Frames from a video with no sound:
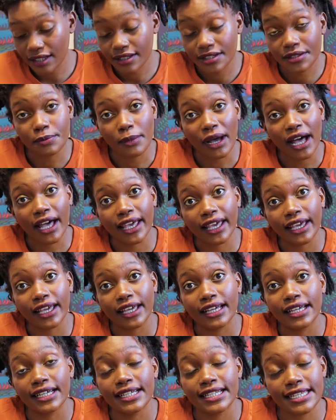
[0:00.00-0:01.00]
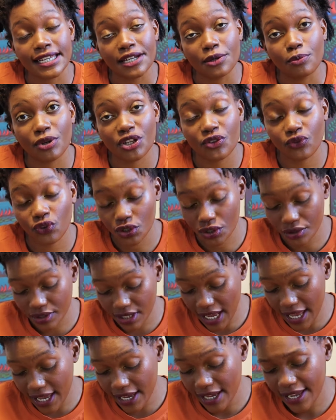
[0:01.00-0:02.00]
That's my tidbit for
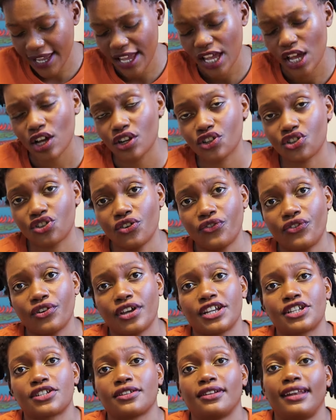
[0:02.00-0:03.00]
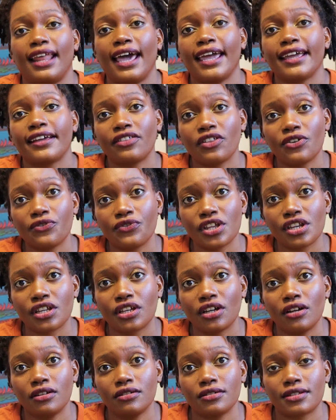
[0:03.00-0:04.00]
today. Do not forget to like the
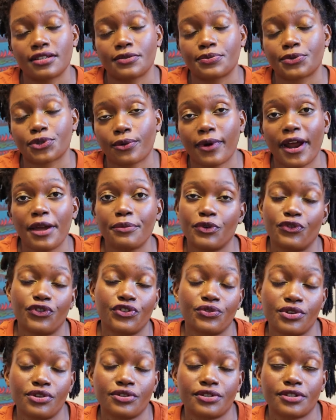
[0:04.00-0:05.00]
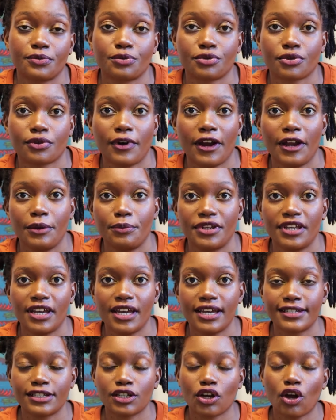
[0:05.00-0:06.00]
video, subscribe if you've not subscribed
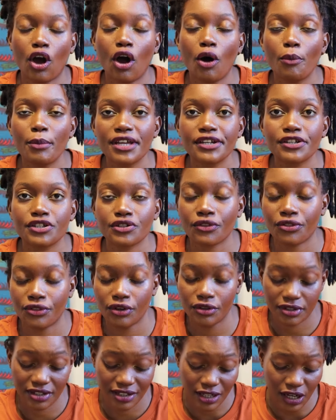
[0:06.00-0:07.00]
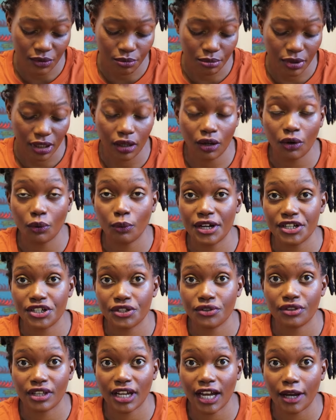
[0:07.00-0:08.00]
yet, comment your thoughts down below. What
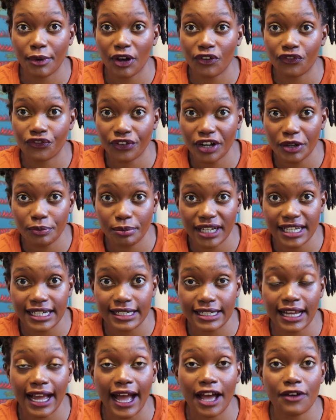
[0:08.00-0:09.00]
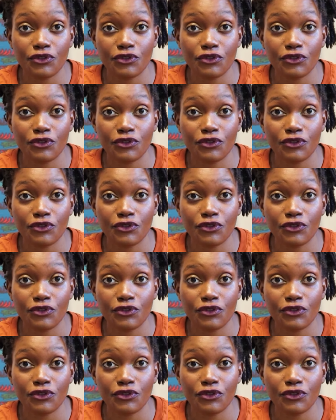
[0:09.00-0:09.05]
do you think about free bleeding?